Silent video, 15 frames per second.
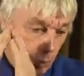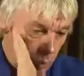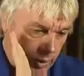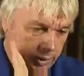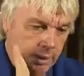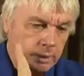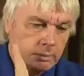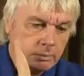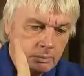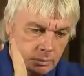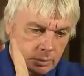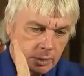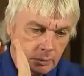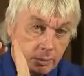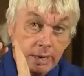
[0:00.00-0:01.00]
within
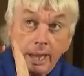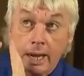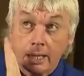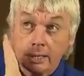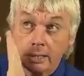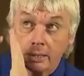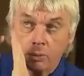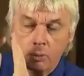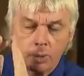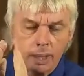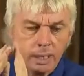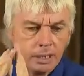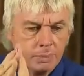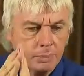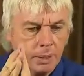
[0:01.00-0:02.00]
the reality that
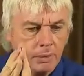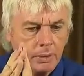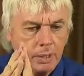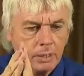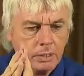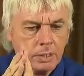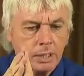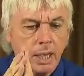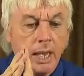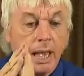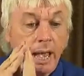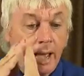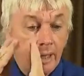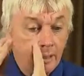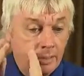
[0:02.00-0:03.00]
we experience.
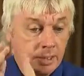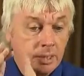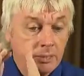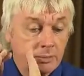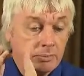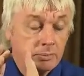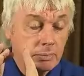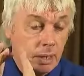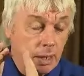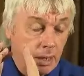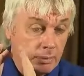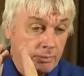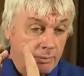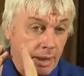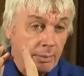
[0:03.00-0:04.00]
And these
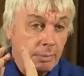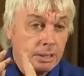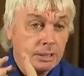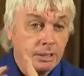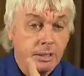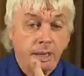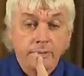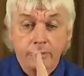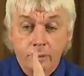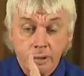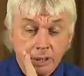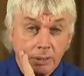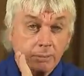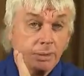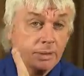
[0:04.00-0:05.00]
families are
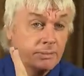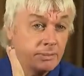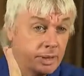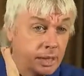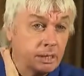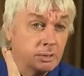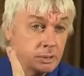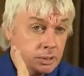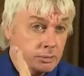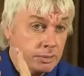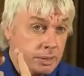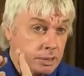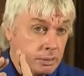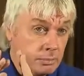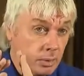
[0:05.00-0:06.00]
therefore simply vehicles
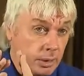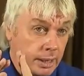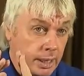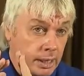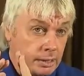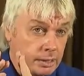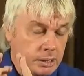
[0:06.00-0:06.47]
of these demonic